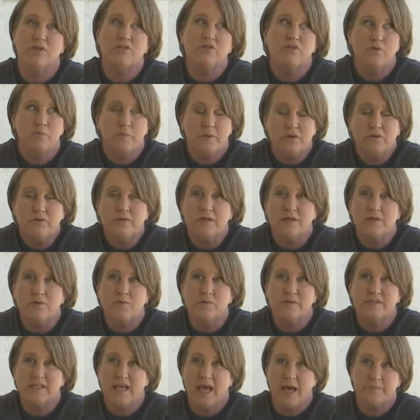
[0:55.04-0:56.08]
that their building
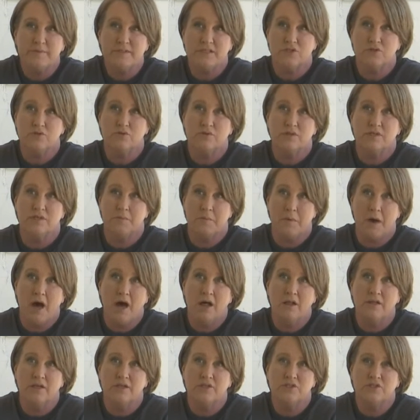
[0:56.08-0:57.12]
was absolutely
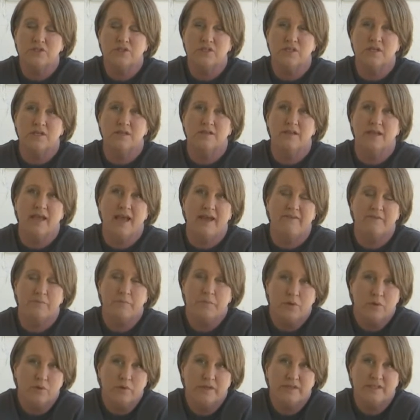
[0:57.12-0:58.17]
demolished and they have
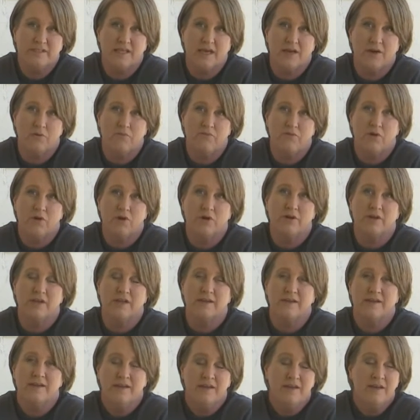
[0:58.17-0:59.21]
employees out of work
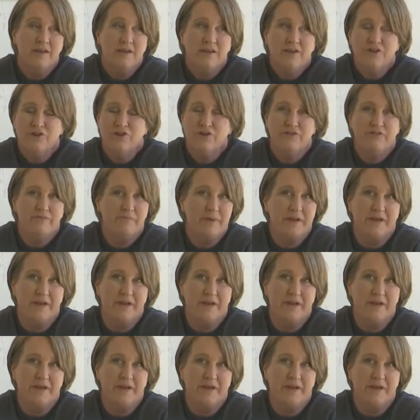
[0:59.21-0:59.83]
and could have